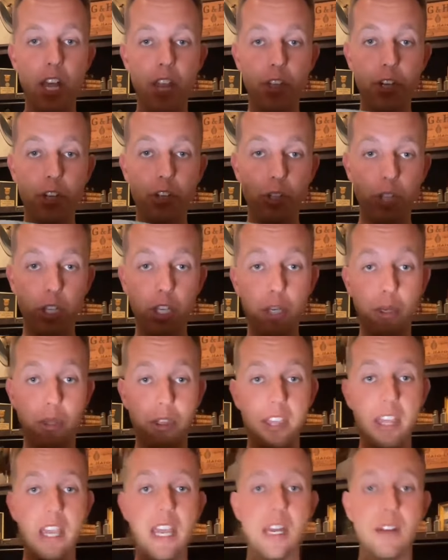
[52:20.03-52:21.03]
They're
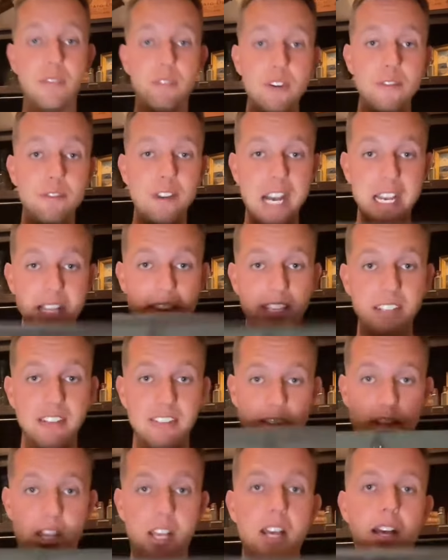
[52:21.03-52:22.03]
Duluth. And if you find
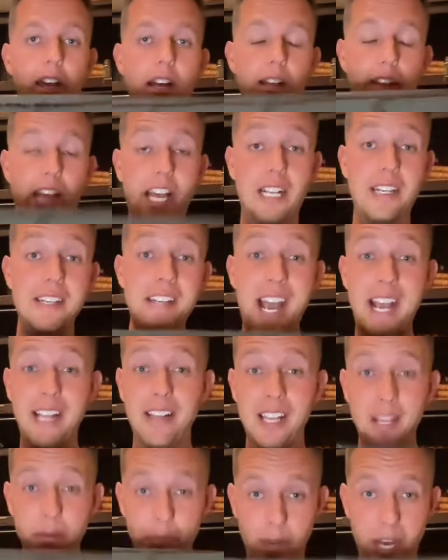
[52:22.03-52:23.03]
these
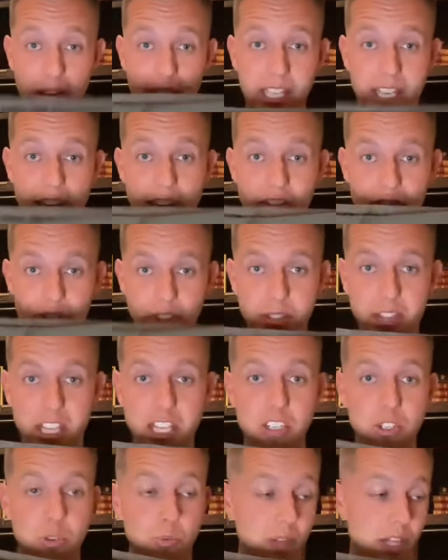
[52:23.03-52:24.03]
nylon polyester, they
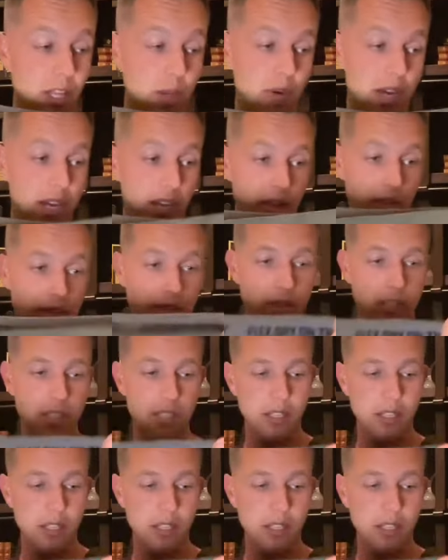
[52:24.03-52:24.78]
do really well.